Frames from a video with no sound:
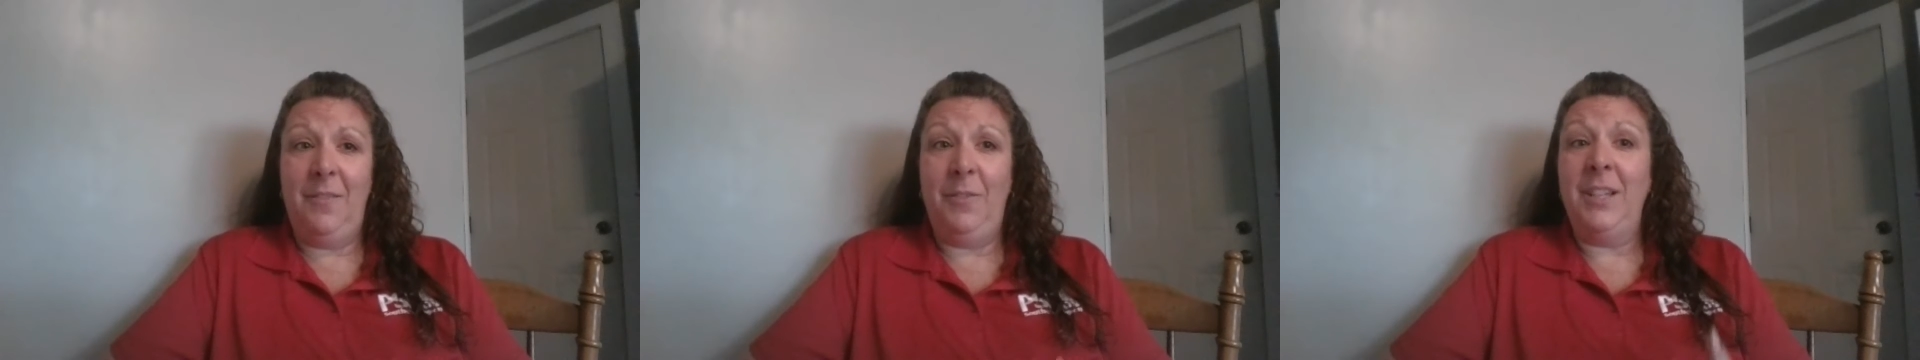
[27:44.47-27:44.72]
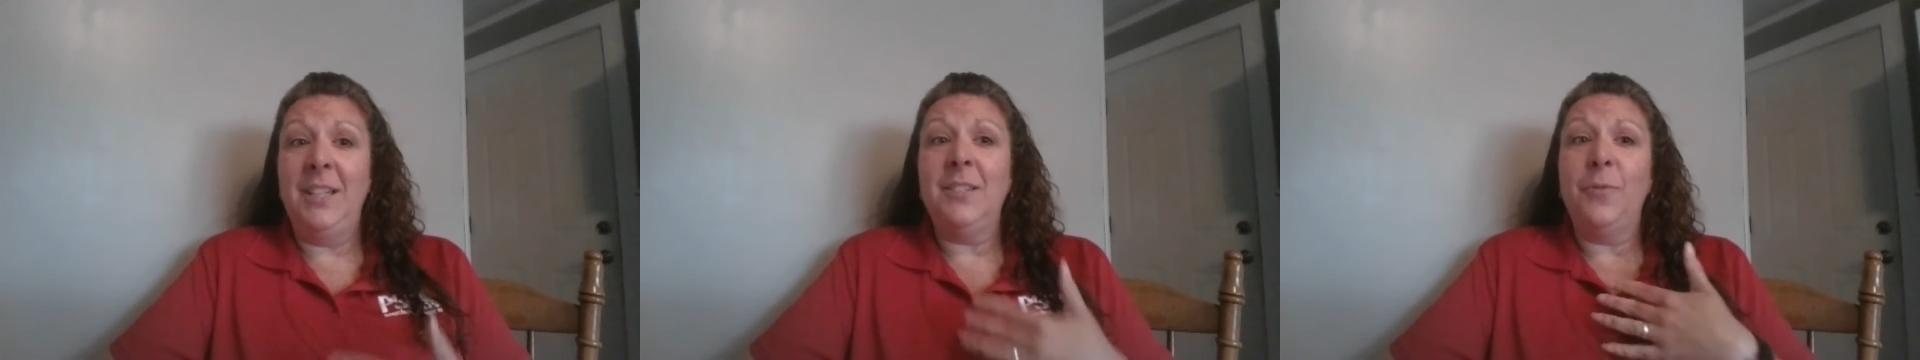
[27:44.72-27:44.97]

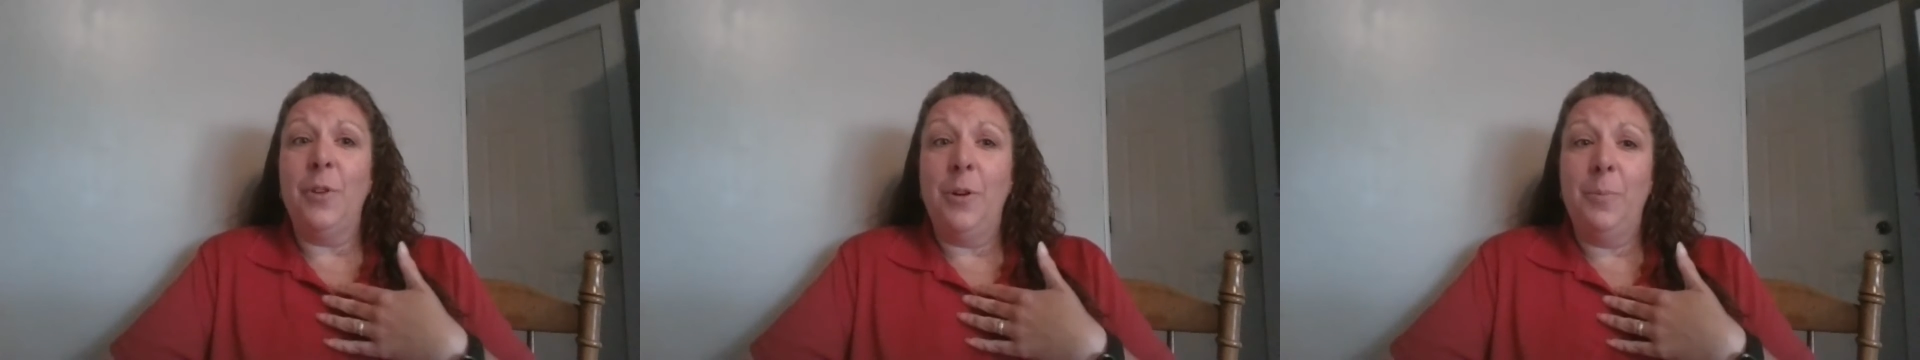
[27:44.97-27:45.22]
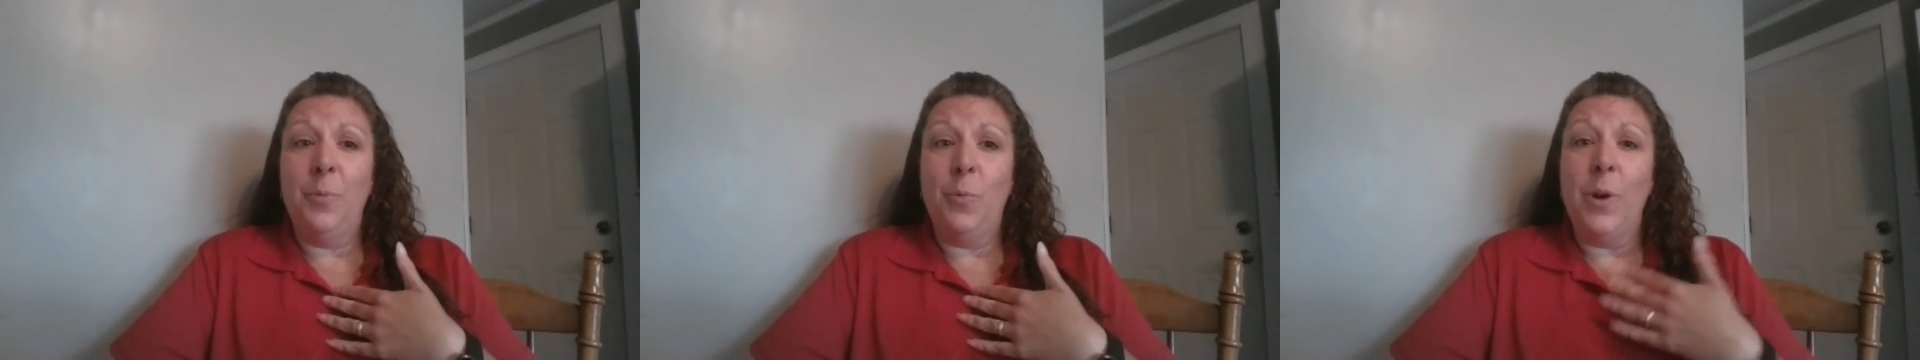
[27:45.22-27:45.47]
least
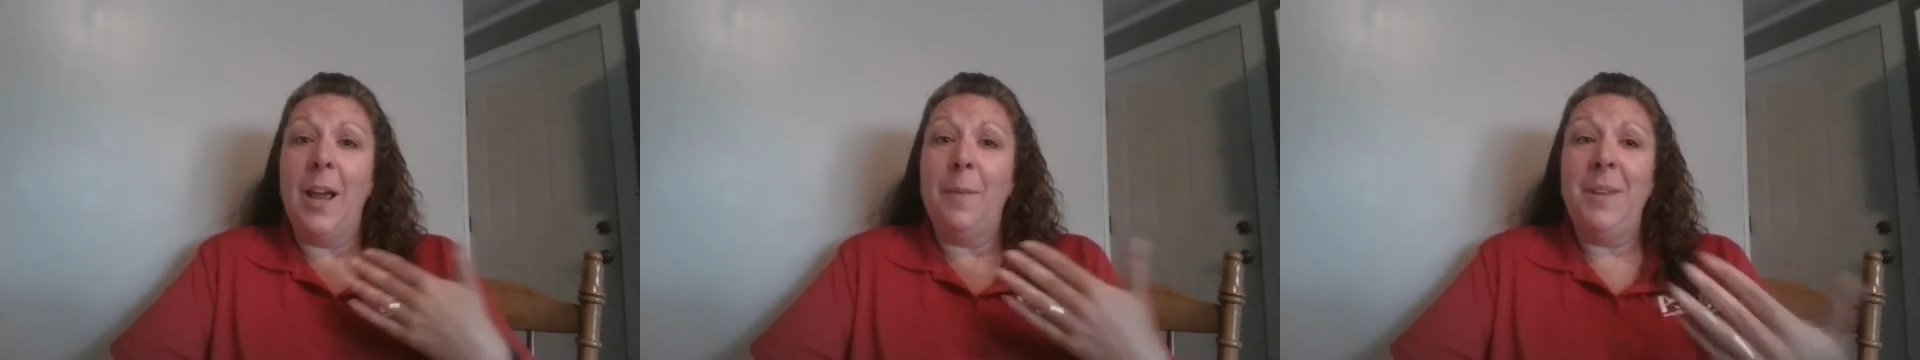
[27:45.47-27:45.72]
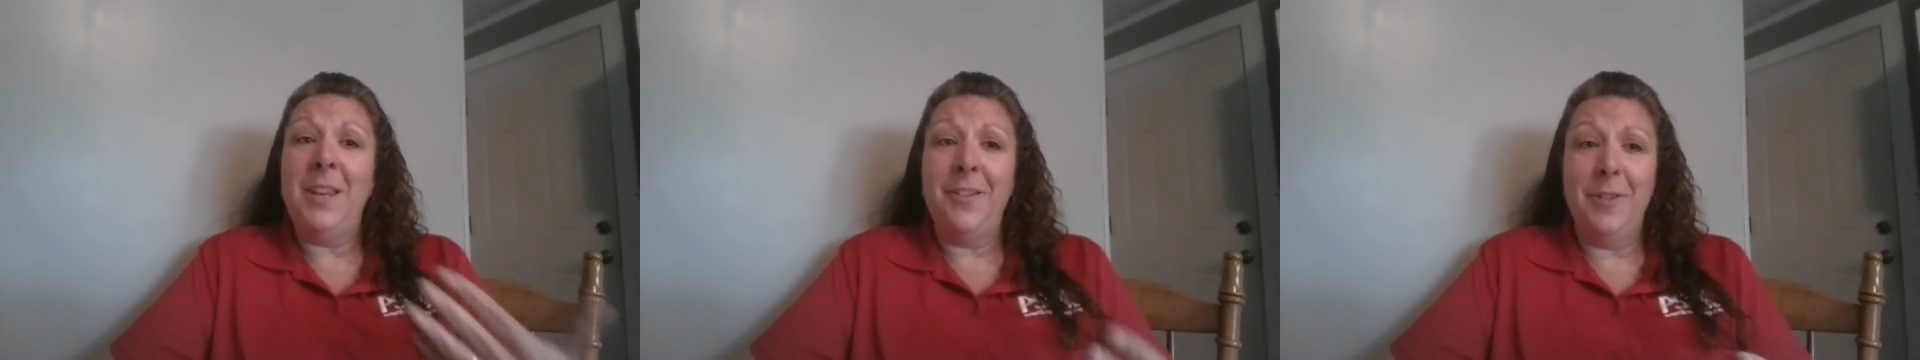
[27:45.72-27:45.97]
from what
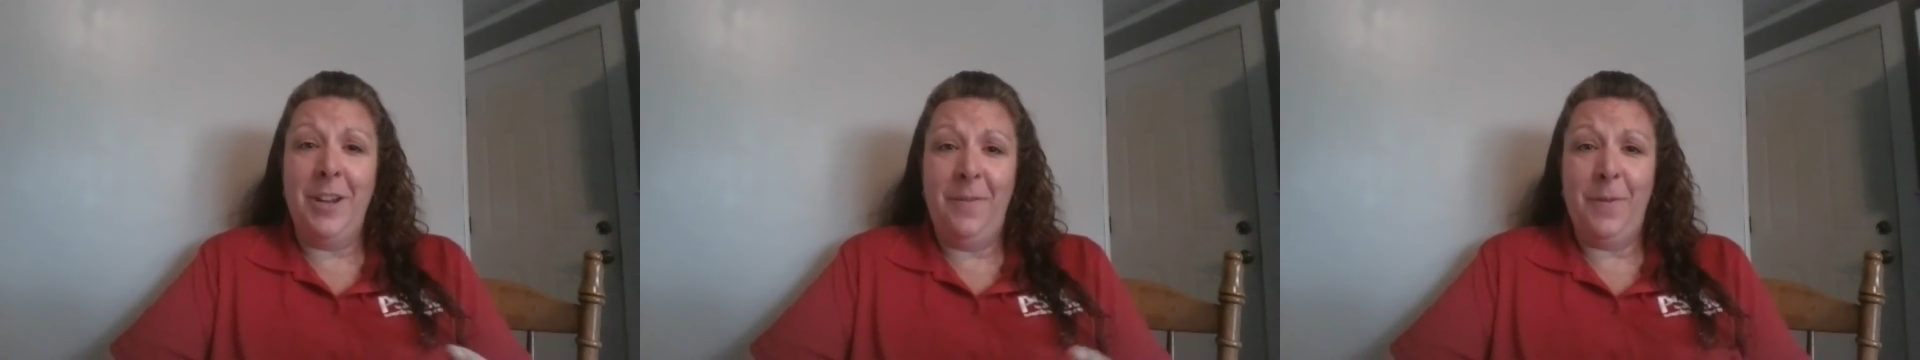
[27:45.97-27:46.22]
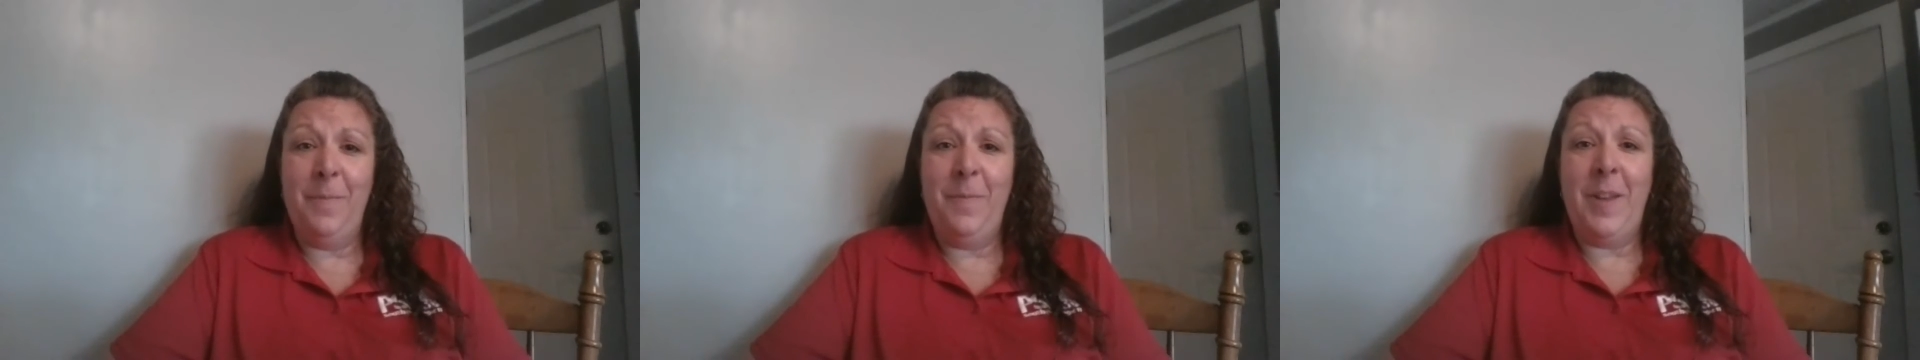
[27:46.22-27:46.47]
I'm hearing
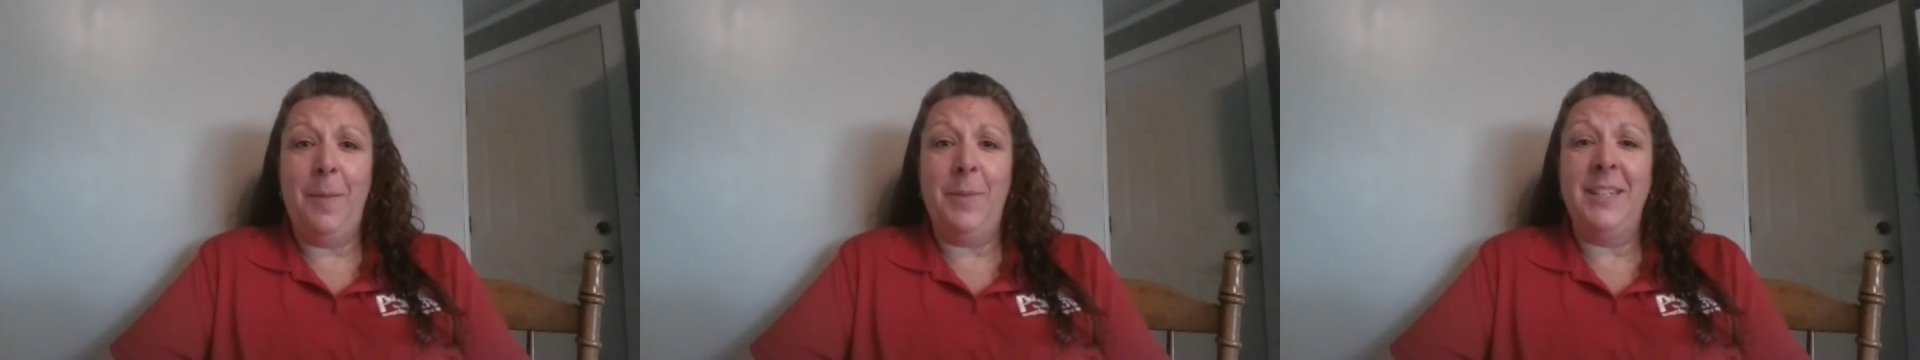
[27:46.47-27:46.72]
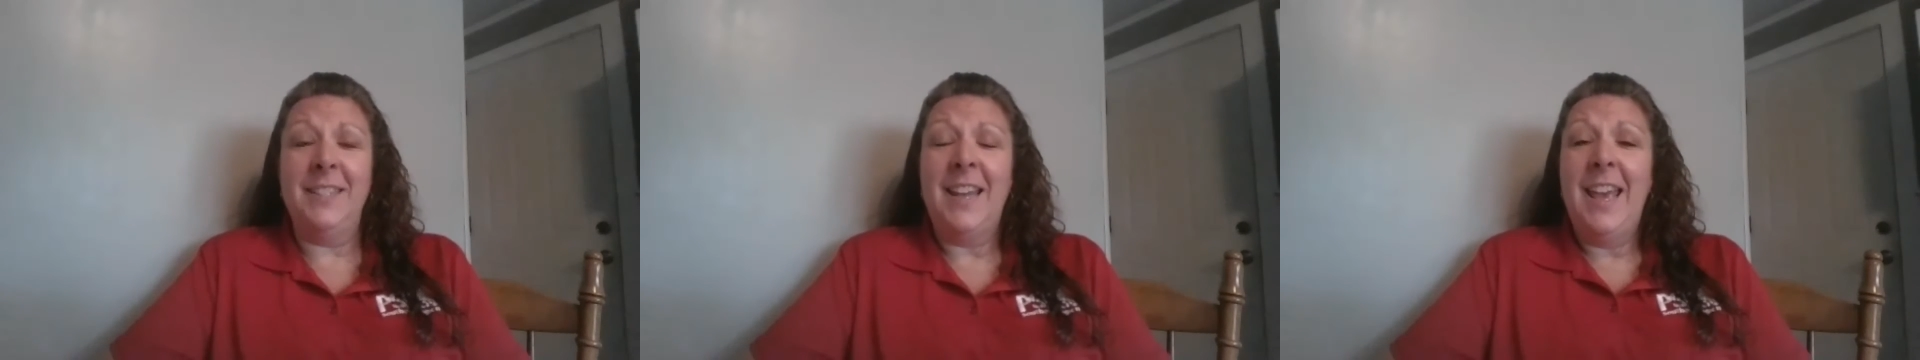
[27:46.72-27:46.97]
from
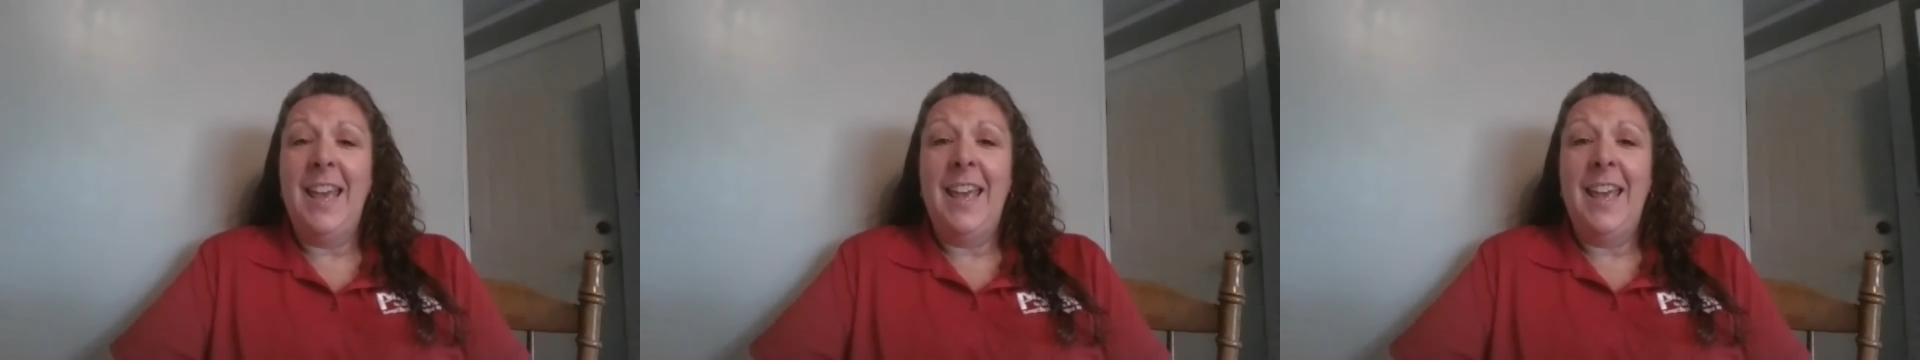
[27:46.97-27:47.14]
families.